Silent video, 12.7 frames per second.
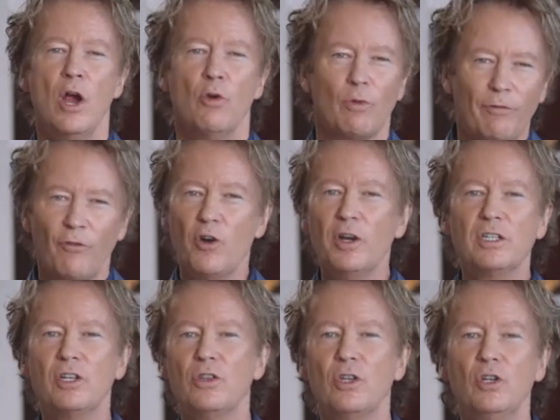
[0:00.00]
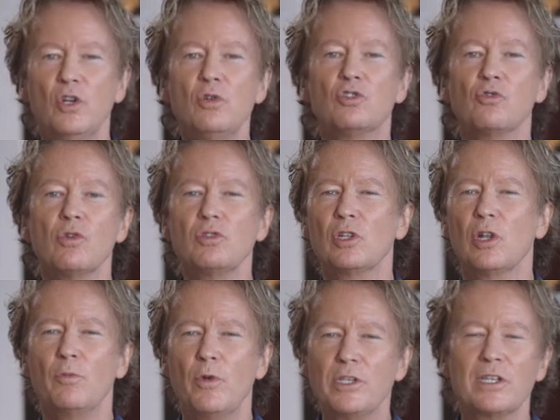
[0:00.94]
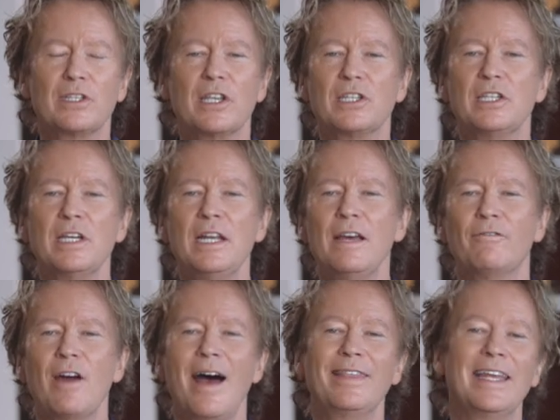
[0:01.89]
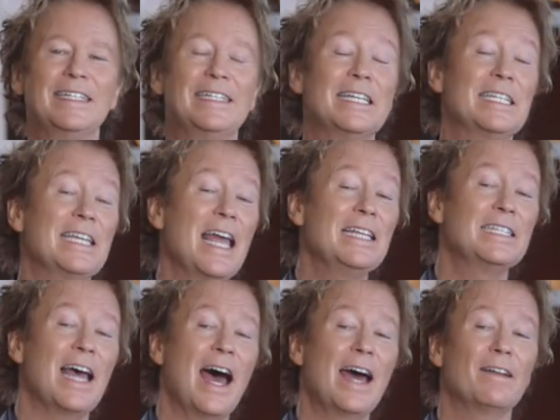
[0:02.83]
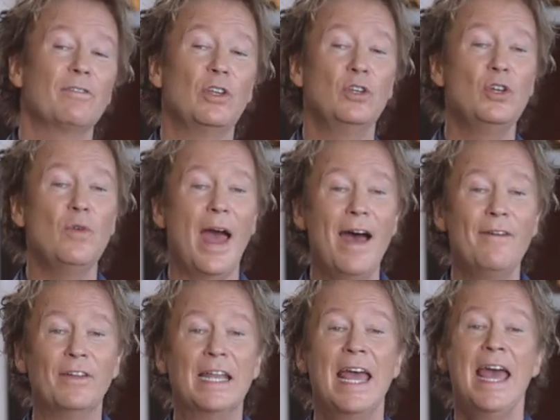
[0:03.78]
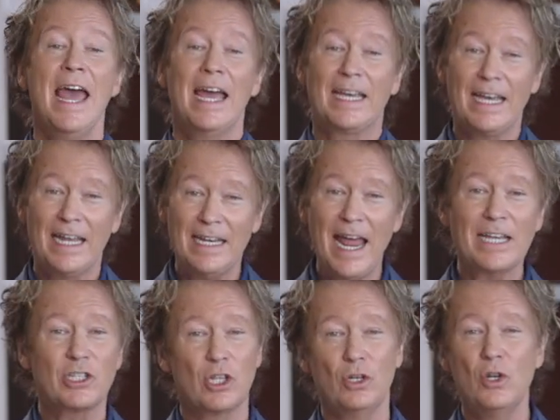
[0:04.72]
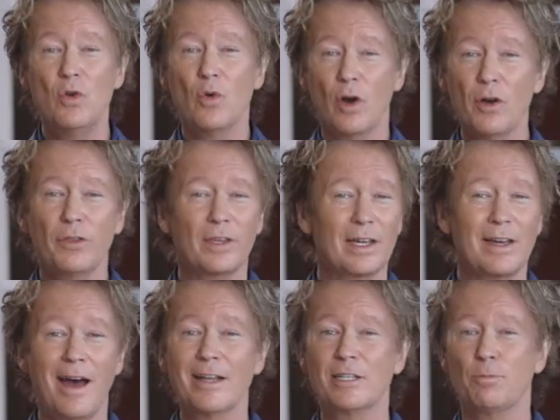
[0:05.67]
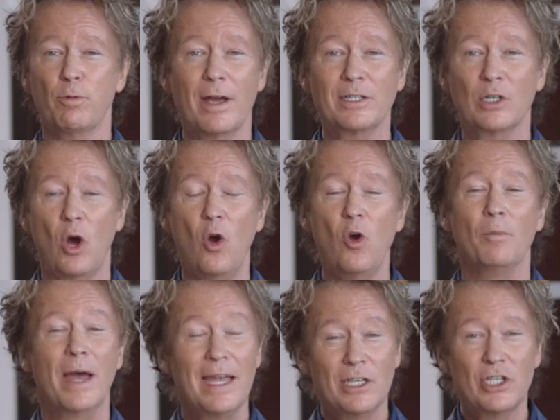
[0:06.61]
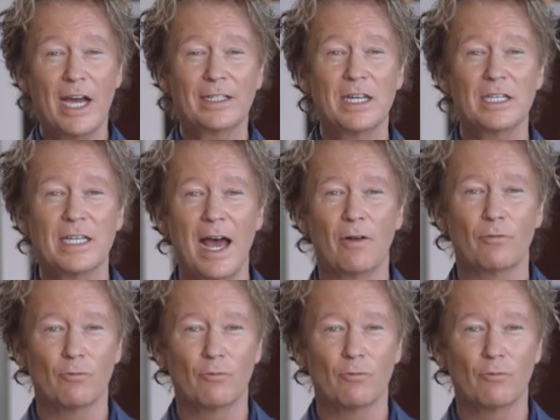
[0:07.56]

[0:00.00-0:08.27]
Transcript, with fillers: Referring to the New Jerusalem, which is the city of God that descends out of the new heaven and connects the new earth to God's present home. Check this out.